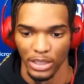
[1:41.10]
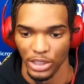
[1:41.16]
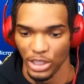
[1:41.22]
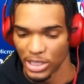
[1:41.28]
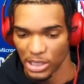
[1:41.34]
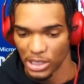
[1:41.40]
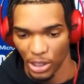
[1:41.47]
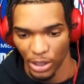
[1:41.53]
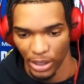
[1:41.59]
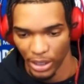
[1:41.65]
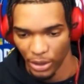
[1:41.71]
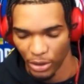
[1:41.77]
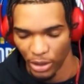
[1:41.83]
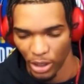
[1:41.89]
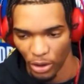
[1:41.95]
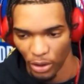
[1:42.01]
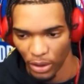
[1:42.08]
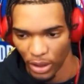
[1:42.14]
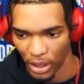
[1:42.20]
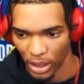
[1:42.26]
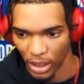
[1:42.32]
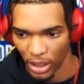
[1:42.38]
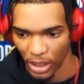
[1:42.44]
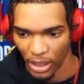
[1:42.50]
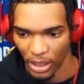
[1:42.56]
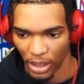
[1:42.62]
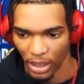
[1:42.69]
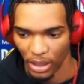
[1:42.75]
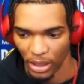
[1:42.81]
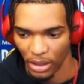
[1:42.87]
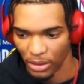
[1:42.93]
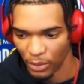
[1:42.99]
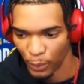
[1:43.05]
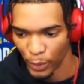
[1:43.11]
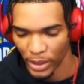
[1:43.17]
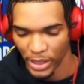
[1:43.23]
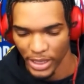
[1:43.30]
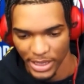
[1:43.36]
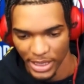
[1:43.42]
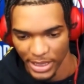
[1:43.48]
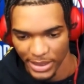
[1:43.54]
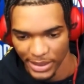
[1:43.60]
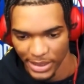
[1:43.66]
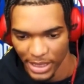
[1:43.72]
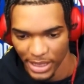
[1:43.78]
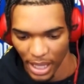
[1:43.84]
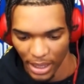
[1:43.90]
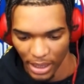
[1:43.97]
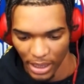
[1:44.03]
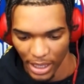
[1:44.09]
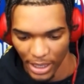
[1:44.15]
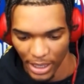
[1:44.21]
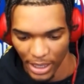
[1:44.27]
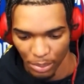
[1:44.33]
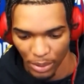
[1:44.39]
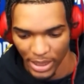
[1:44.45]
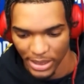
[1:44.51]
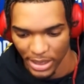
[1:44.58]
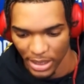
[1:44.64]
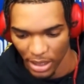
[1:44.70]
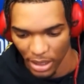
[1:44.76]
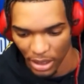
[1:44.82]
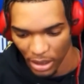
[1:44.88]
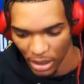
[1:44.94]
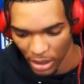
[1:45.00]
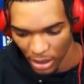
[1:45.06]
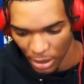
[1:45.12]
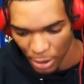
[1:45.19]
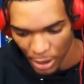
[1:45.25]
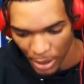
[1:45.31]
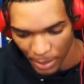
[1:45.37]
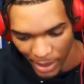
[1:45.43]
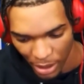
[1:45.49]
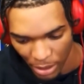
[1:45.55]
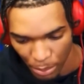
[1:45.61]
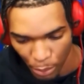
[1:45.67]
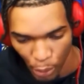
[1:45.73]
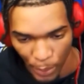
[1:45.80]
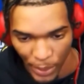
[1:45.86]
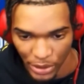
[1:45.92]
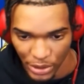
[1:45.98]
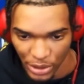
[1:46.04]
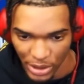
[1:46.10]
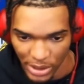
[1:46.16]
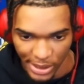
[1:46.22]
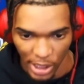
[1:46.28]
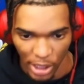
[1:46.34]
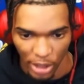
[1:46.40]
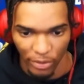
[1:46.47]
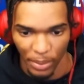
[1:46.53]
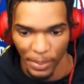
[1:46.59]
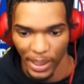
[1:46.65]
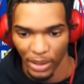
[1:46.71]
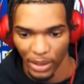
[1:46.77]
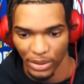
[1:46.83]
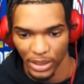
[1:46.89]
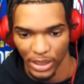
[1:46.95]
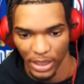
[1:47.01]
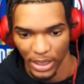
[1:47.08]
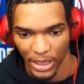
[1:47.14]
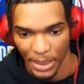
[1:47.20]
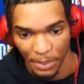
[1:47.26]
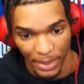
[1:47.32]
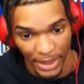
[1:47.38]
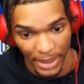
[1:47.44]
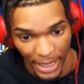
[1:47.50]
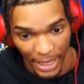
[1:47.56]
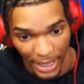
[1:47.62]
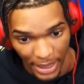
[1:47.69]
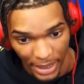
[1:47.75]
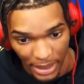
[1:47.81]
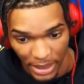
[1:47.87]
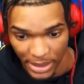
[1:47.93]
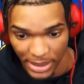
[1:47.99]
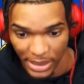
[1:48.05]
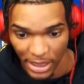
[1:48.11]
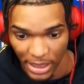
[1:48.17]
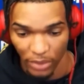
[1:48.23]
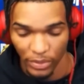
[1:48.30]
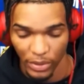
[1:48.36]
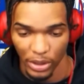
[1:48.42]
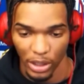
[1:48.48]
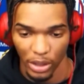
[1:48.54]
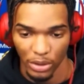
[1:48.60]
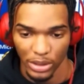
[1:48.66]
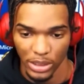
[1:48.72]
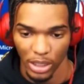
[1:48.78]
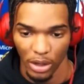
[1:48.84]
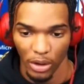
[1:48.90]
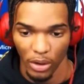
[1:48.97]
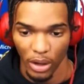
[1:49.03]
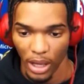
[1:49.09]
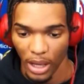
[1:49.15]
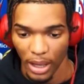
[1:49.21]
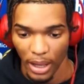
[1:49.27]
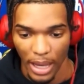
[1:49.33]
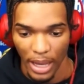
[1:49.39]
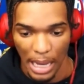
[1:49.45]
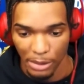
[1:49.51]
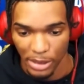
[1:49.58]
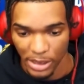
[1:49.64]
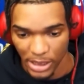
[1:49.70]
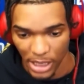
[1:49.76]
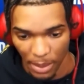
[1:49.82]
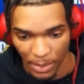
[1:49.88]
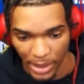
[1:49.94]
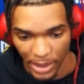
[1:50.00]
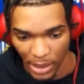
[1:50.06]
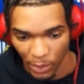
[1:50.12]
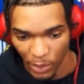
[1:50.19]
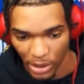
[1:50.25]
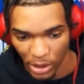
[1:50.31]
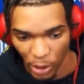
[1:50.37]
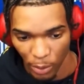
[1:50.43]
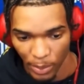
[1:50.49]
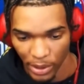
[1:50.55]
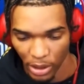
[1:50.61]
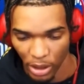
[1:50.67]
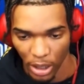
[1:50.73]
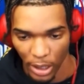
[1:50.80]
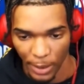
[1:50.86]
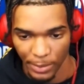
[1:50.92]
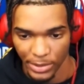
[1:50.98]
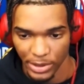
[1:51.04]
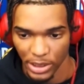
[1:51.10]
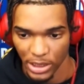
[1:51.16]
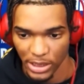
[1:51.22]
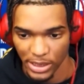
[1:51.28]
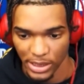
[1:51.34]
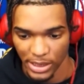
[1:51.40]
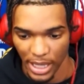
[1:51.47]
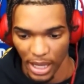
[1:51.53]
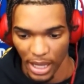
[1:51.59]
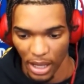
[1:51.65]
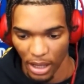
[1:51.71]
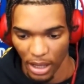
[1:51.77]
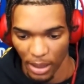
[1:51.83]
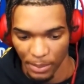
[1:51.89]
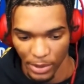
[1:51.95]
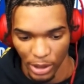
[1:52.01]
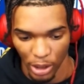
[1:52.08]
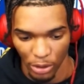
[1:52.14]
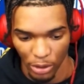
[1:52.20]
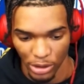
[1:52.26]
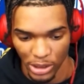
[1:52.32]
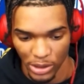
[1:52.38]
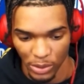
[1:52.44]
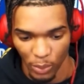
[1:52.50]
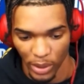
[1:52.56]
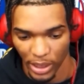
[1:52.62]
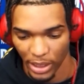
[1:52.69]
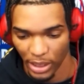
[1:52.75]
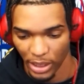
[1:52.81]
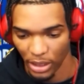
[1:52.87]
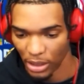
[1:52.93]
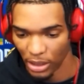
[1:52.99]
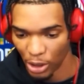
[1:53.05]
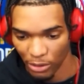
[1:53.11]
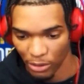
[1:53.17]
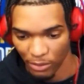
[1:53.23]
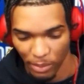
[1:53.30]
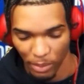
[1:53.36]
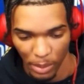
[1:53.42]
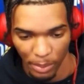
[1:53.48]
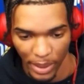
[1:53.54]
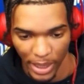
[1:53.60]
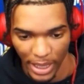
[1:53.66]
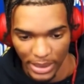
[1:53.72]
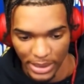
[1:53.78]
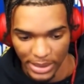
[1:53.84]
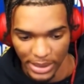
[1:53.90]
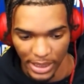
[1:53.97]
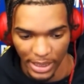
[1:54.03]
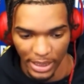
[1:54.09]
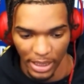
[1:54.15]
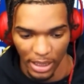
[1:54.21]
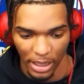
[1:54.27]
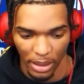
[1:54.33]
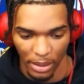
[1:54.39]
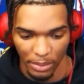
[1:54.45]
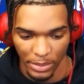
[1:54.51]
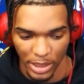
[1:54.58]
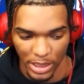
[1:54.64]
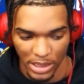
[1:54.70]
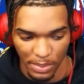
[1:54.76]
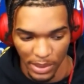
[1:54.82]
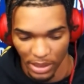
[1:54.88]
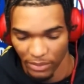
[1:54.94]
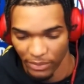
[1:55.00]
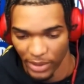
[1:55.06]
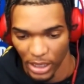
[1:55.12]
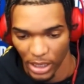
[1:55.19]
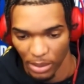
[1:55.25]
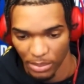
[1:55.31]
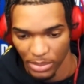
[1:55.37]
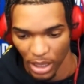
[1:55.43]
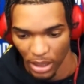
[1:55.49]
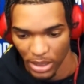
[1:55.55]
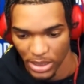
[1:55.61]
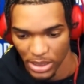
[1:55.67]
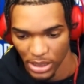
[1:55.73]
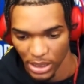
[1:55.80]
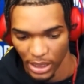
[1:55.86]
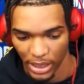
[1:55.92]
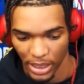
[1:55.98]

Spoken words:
Just learning, you know, the rookie season is kind of like your place to learn about more about yourself, about the NBA itself, you know. So I'm just coming in with open arms, just, you know, just wanting to learn from the best and just be developed, honestly.